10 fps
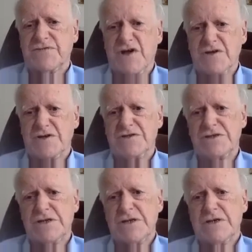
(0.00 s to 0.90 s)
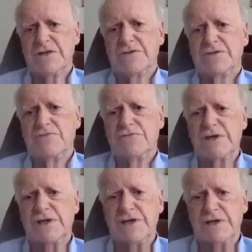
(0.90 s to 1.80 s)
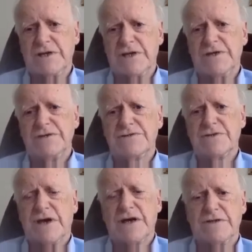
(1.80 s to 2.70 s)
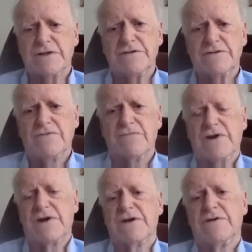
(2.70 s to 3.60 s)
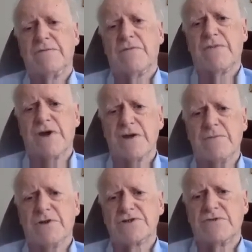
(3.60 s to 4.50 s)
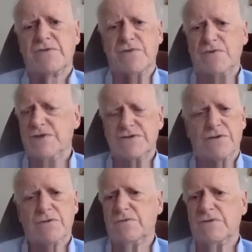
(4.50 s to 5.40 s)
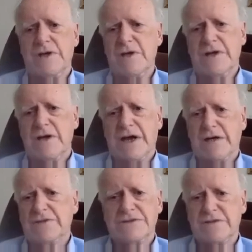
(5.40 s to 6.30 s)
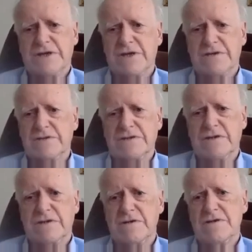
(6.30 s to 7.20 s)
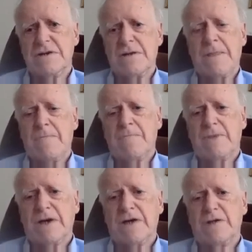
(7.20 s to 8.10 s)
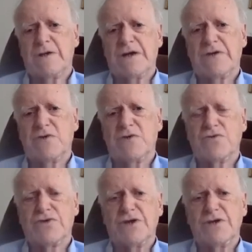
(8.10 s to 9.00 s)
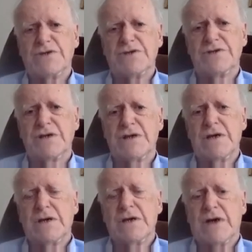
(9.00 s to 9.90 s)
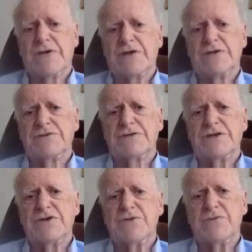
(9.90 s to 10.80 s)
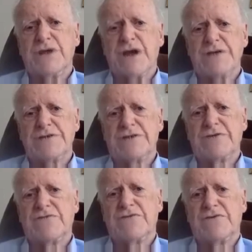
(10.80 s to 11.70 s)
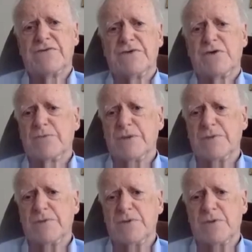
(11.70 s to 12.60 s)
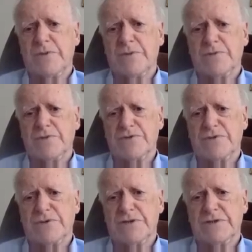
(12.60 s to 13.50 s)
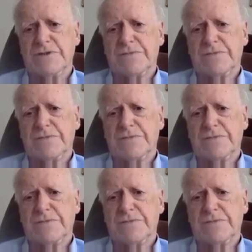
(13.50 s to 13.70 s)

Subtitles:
knowledge, there really is a need to very, very much review this whole exercise. And I don't think I think it's dehumanizing for the young people who are being put through it.